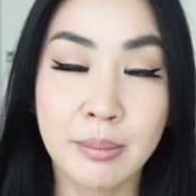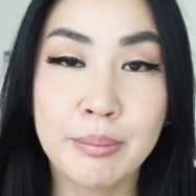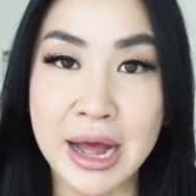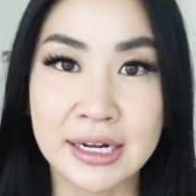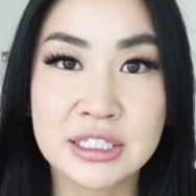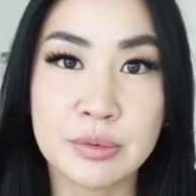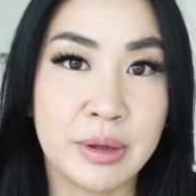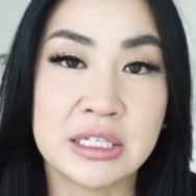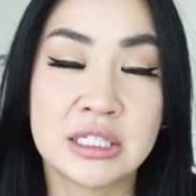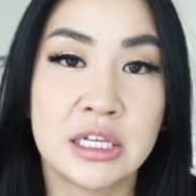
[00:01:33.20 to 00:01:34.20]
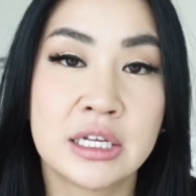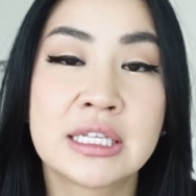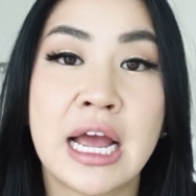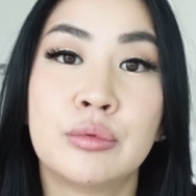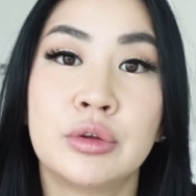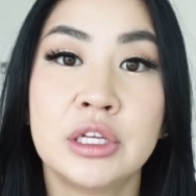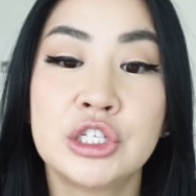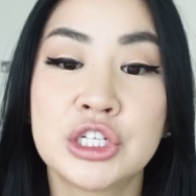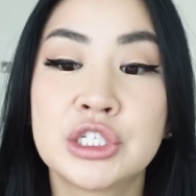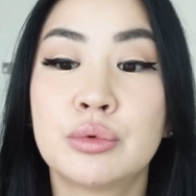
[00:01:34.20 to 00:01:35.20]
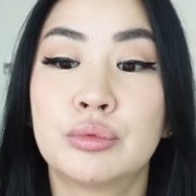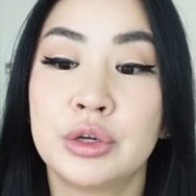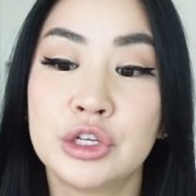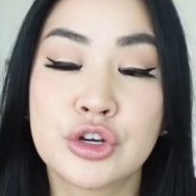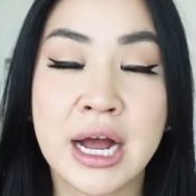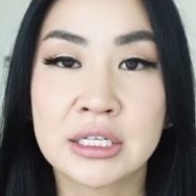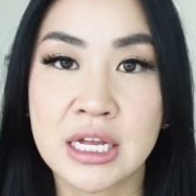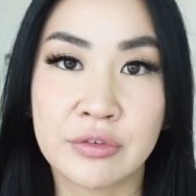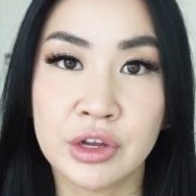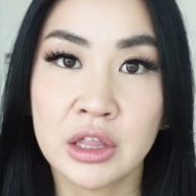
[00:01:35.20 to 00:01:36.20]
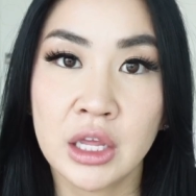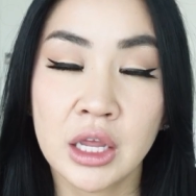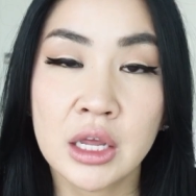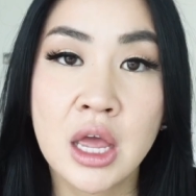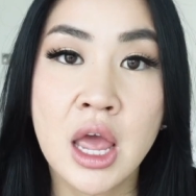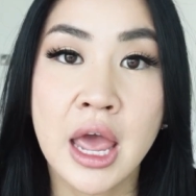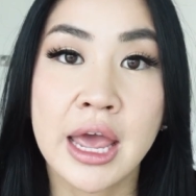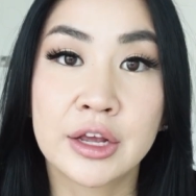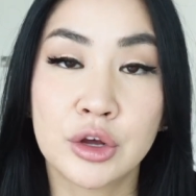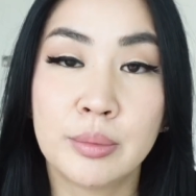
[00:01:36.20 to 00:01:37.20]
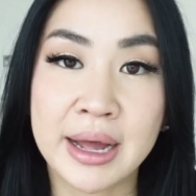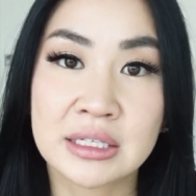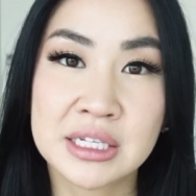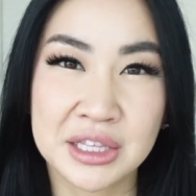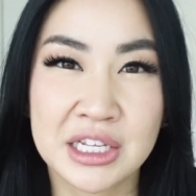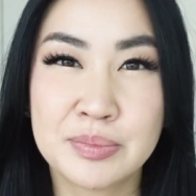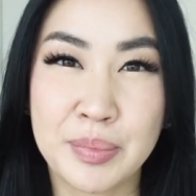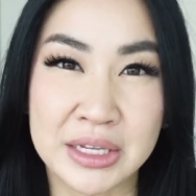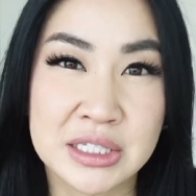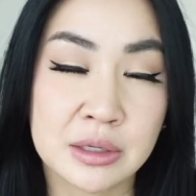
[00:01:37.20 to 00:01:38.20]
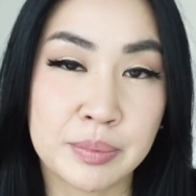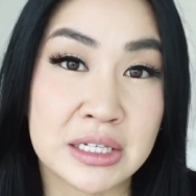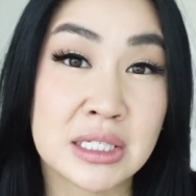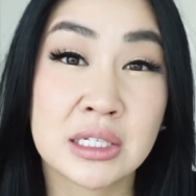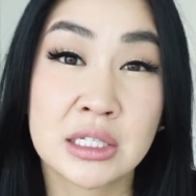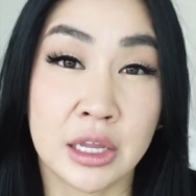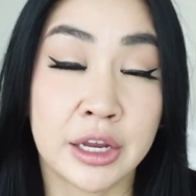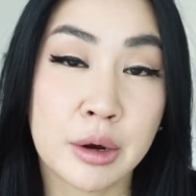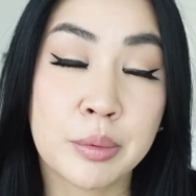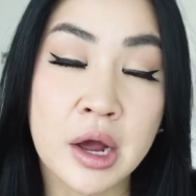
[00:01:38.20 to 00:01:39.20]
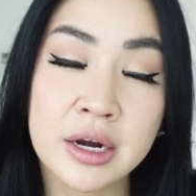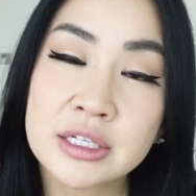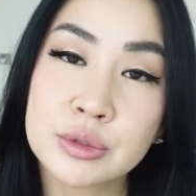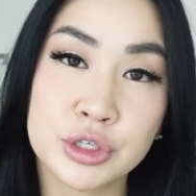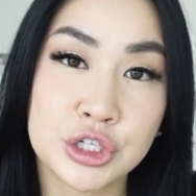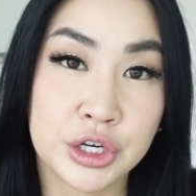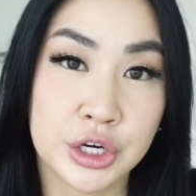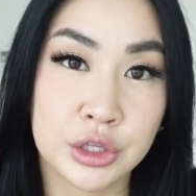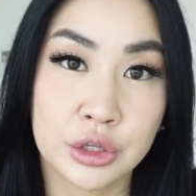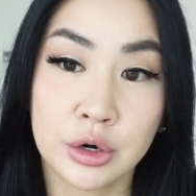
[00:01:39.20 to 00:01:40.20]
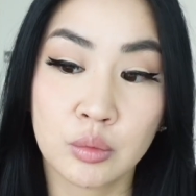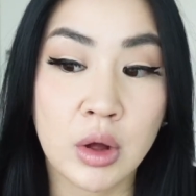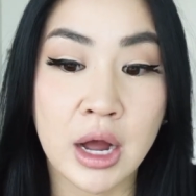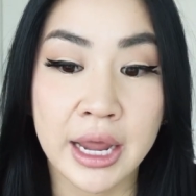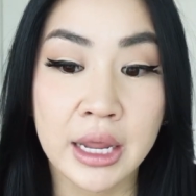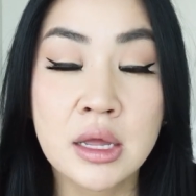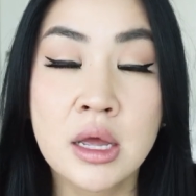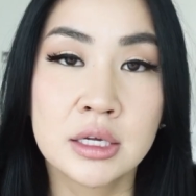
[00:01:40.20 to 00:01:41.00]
back to basics, I really just retract everything and go back to these basic skincare products, which you're gonna learn why,